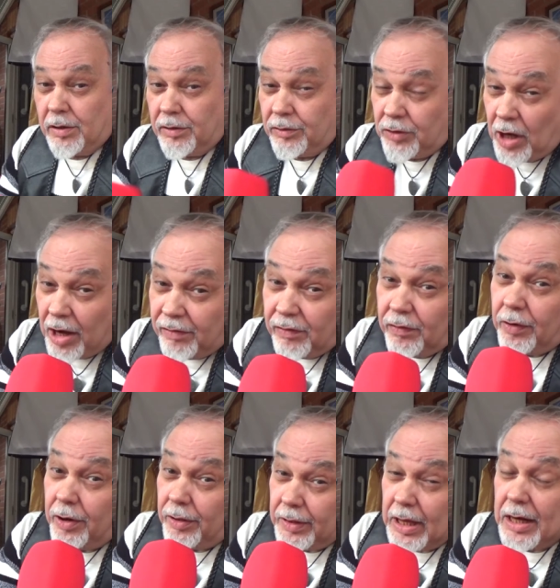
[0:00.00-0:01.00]

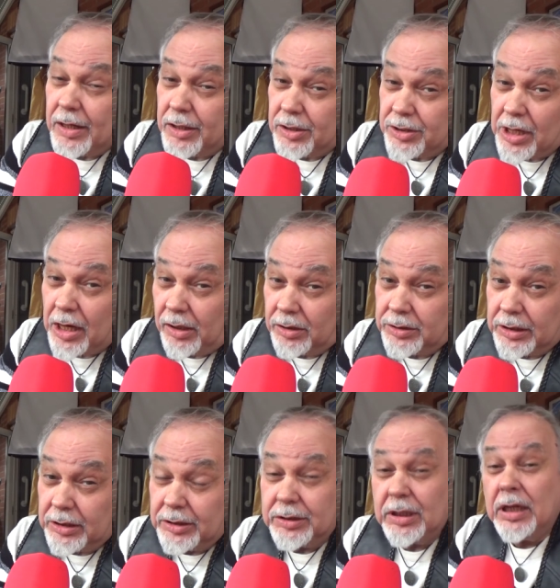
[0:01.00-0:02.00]
Geoffrey then tells
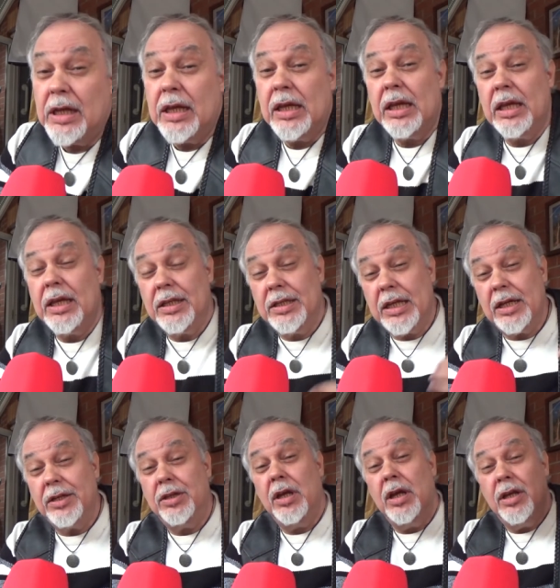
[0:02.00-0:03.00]
us he
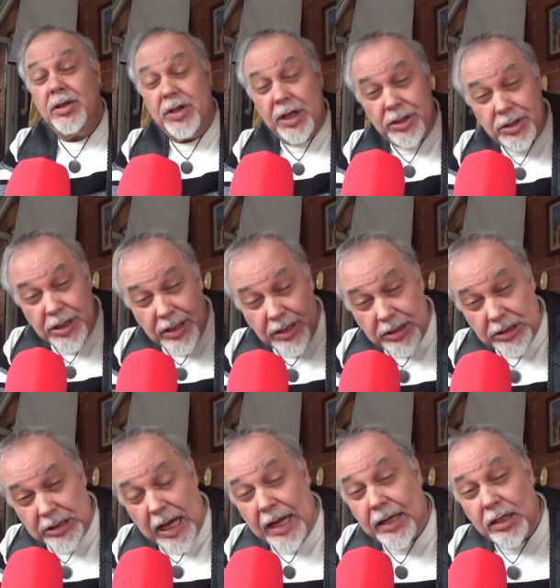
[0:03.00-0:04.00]
did just
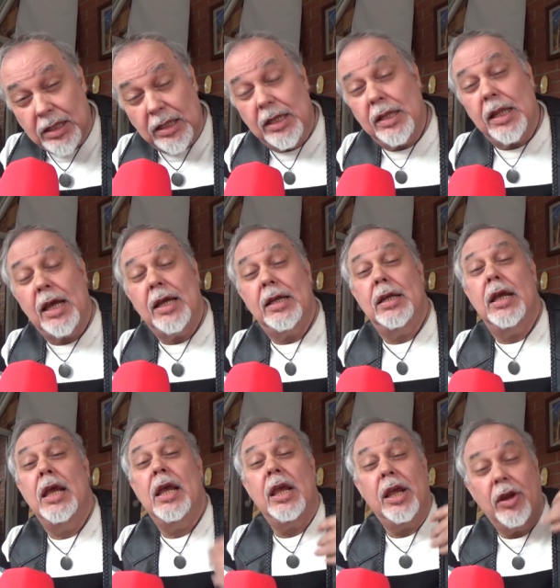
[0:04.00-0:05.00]
exactly that.
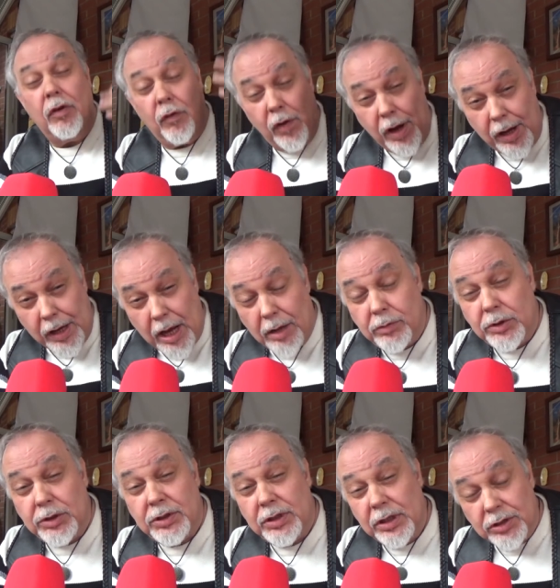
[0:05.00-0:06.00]
He
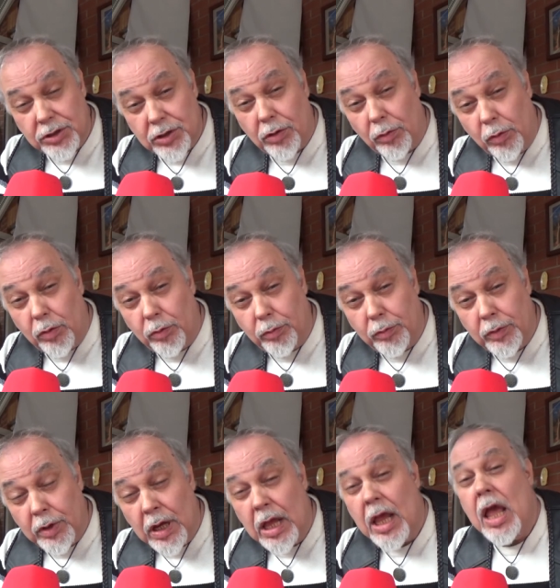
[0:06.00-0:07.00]
renounced his throne
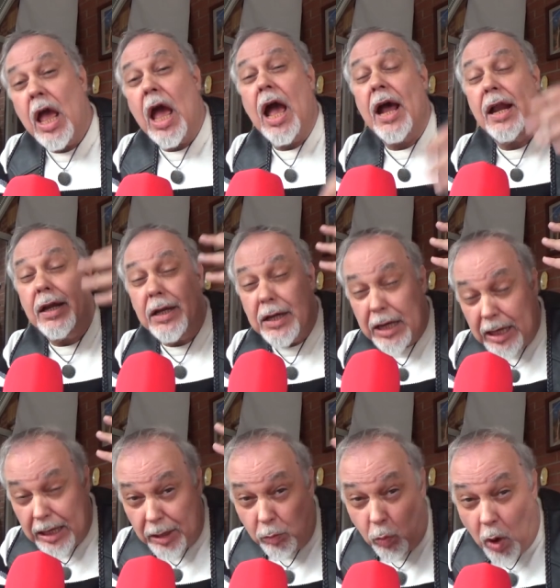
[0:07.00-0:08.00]
and
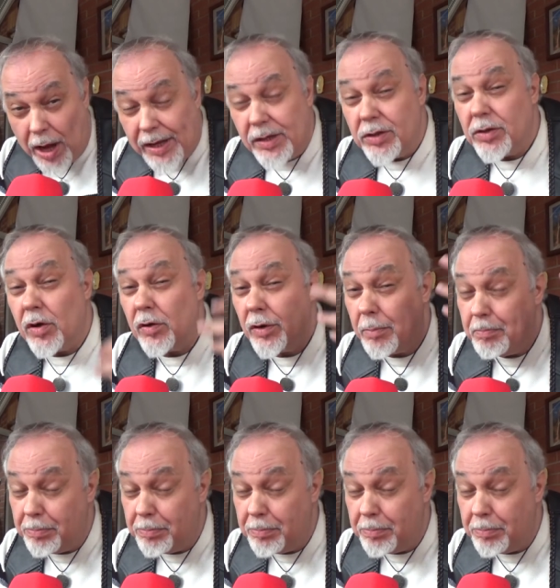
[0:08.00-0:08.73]
he went on a